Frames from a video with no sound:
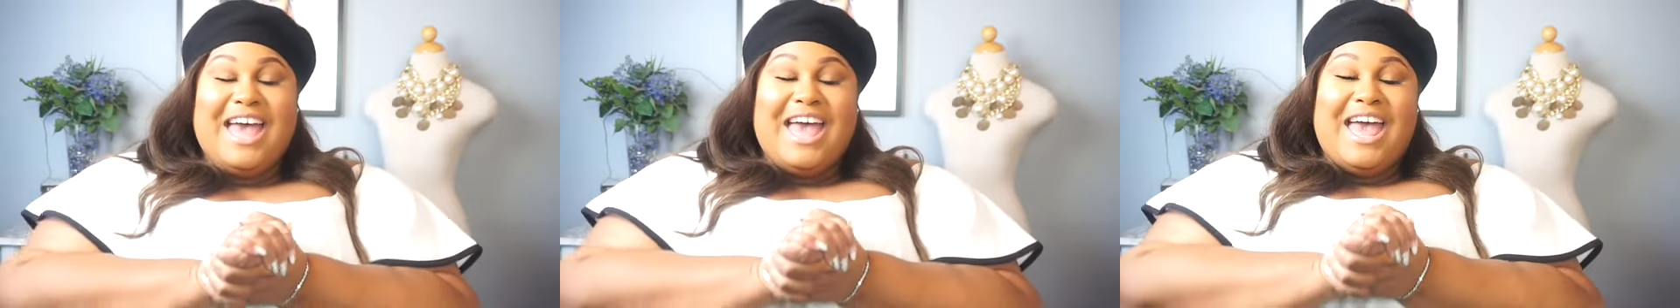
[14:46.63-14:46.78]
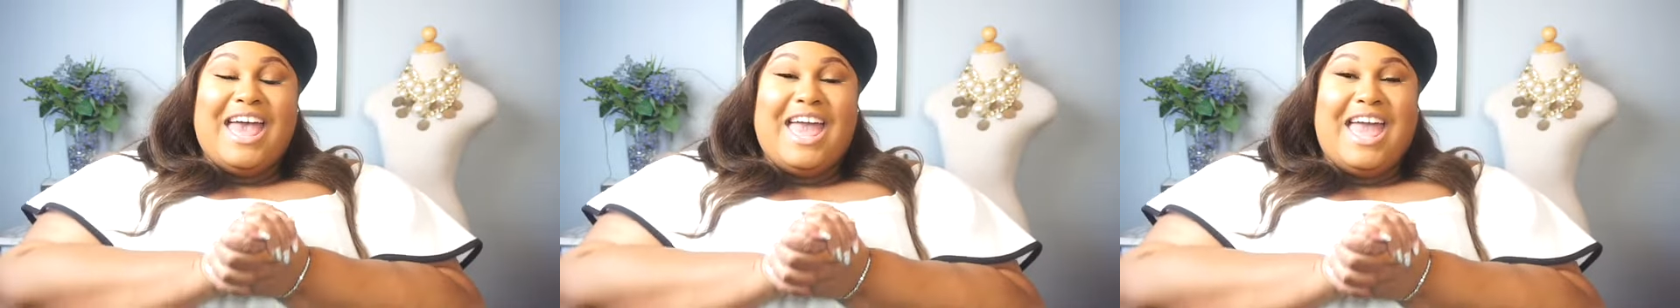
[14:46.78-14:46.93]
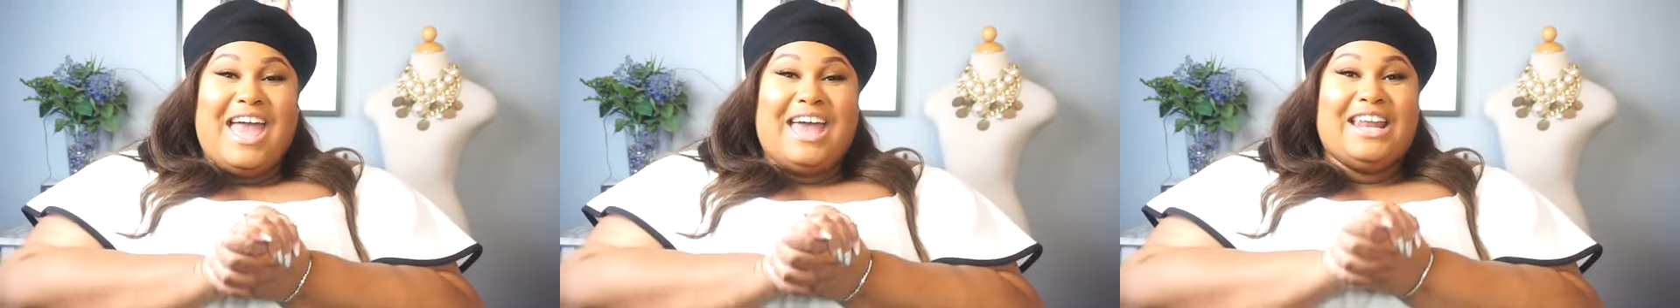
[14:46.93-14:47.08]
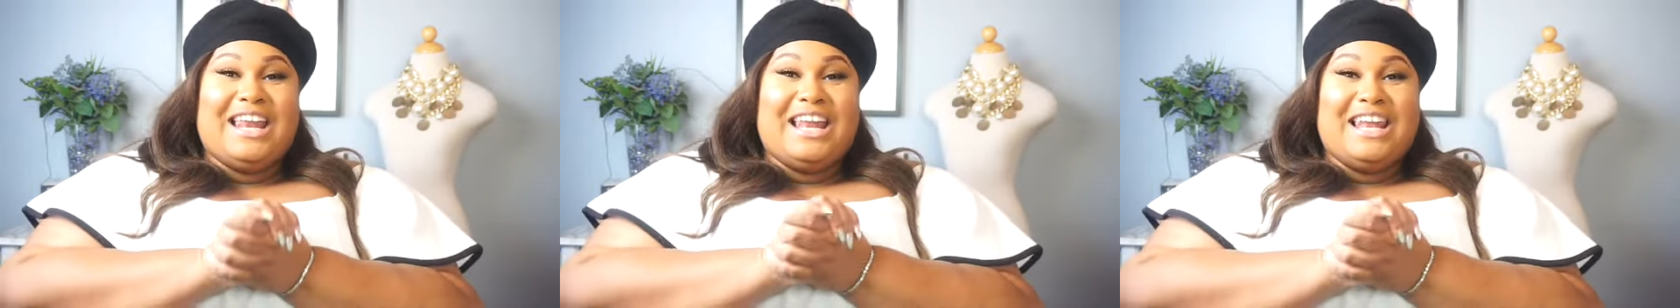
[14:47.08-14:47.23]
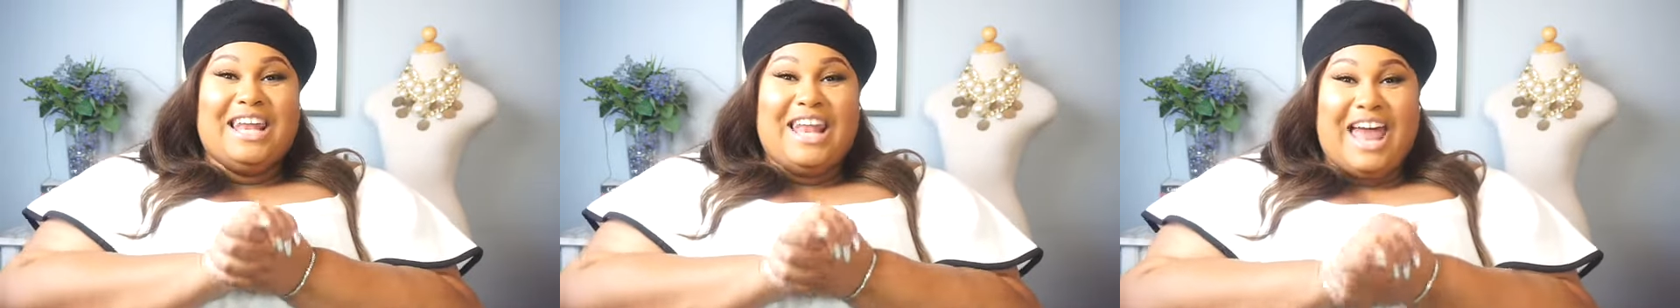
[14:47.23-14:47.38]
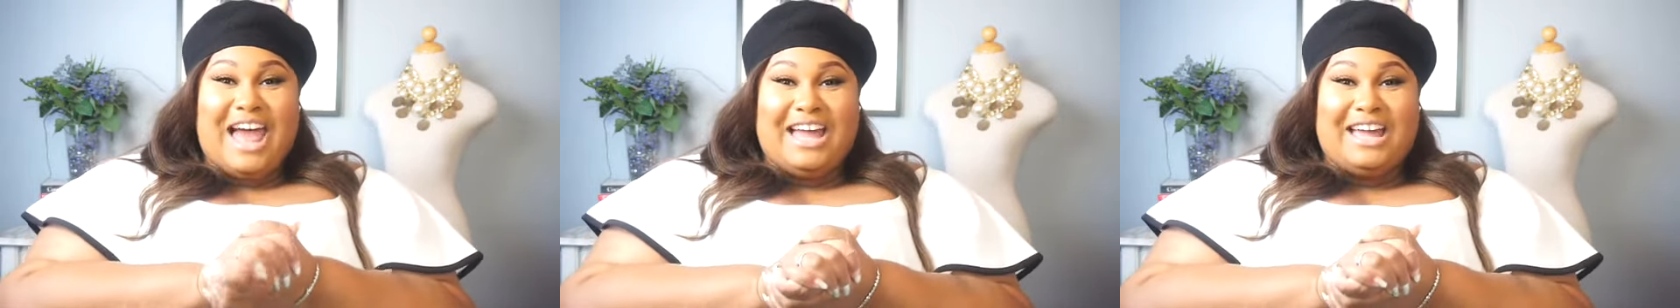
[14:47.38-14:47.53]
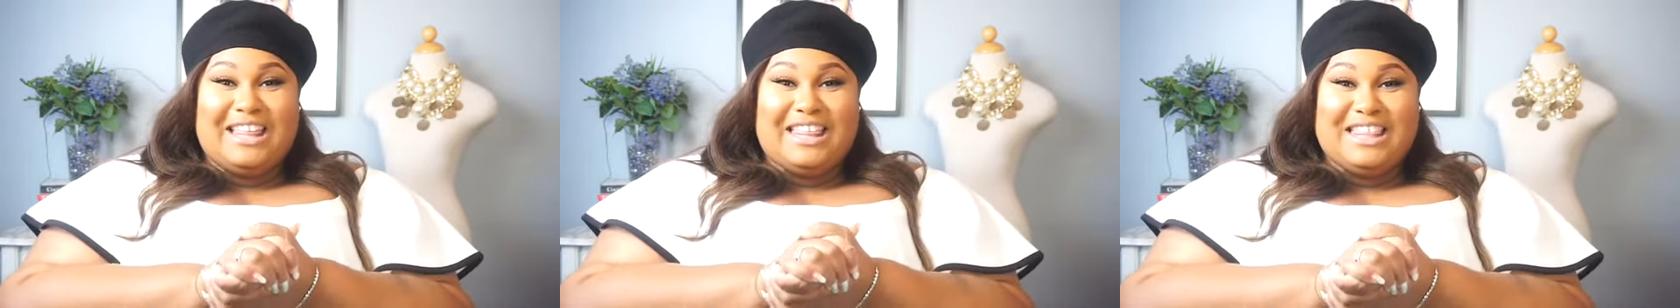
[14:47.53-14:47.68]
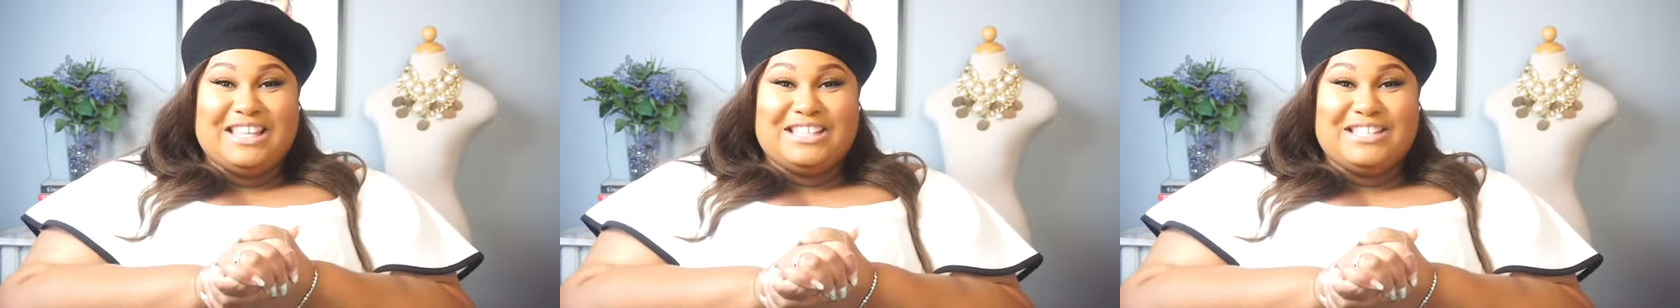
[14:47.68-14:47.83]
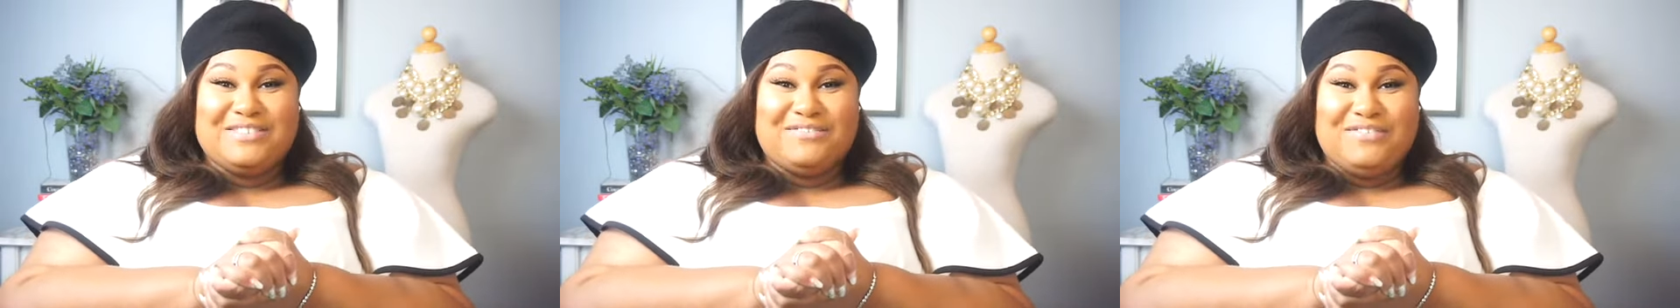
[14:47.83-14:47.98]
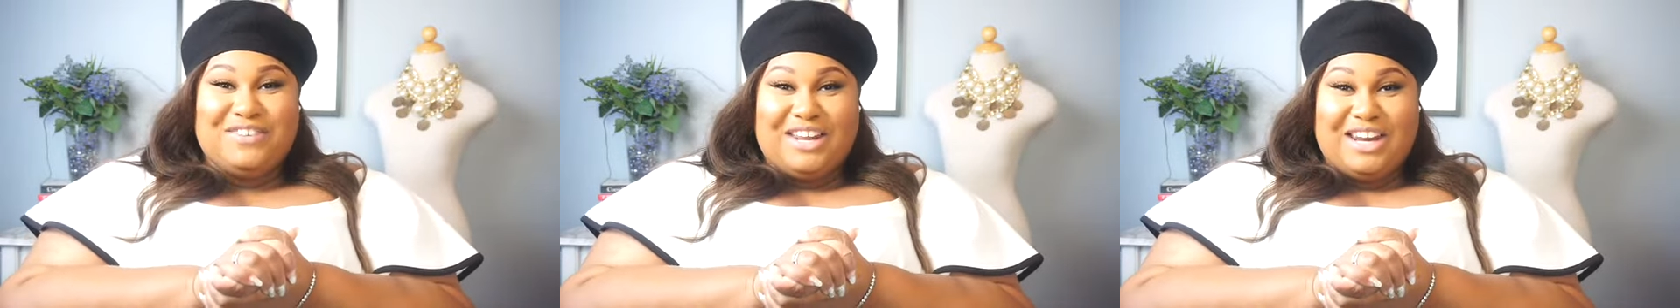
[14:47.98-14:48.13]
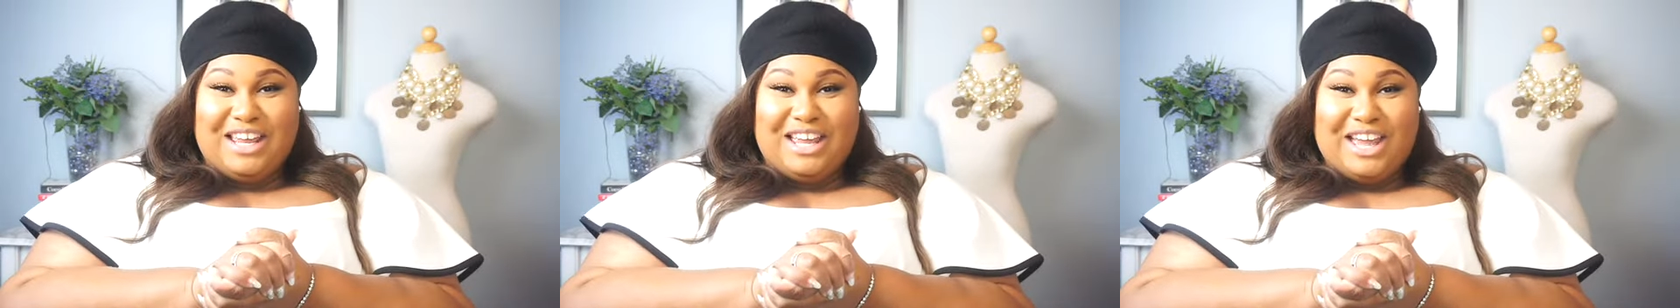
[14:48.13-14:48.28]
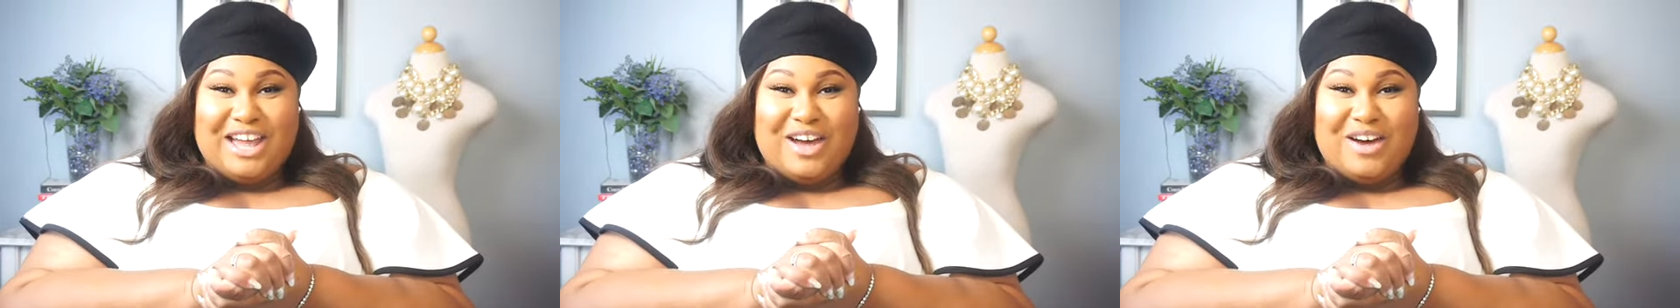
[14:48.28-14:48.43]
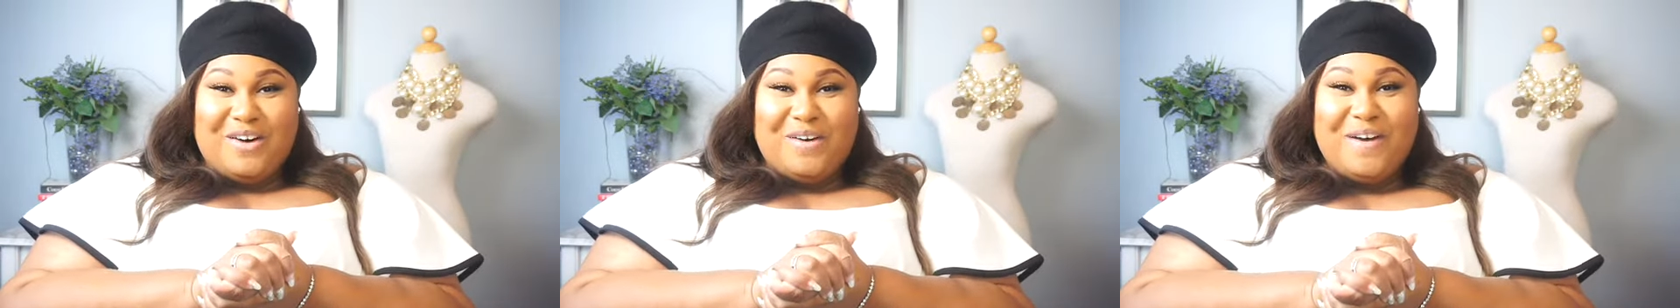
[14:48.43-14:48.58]
and like this
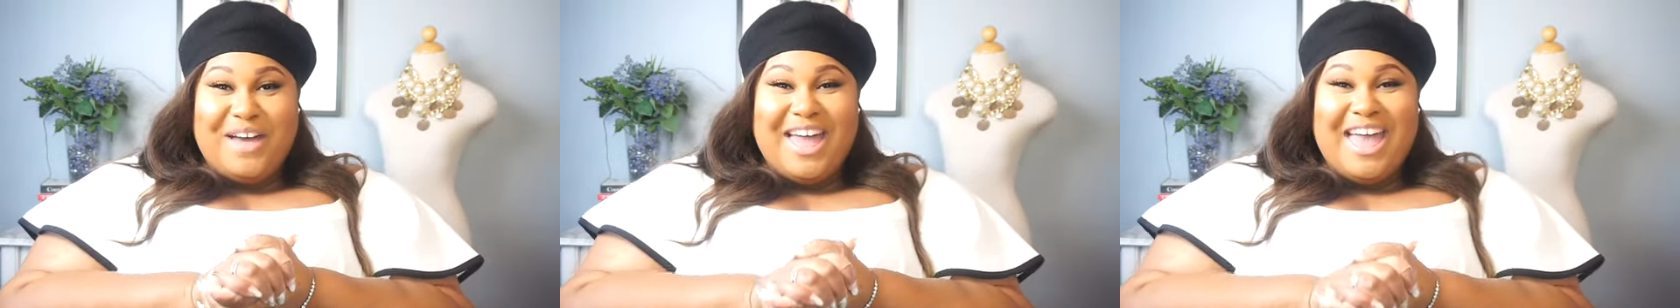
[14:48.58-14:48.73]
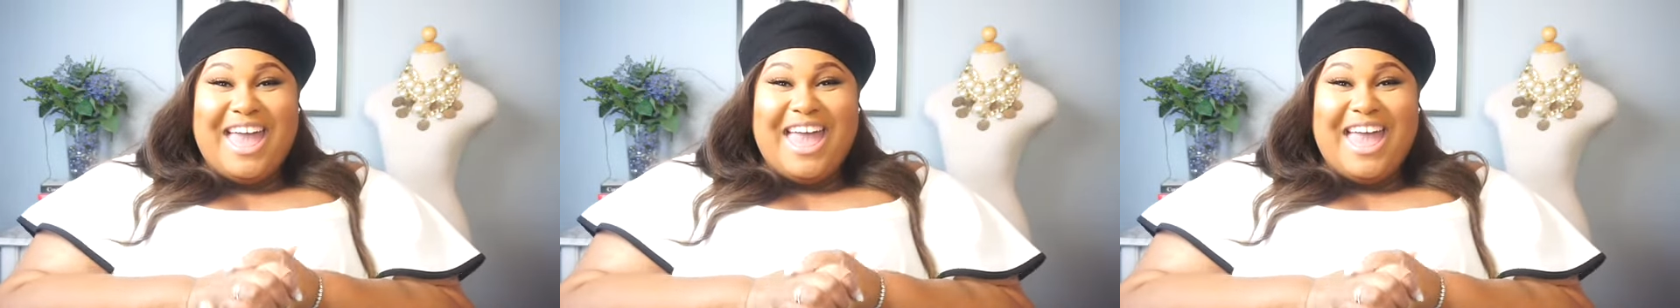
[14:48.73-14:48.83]
video,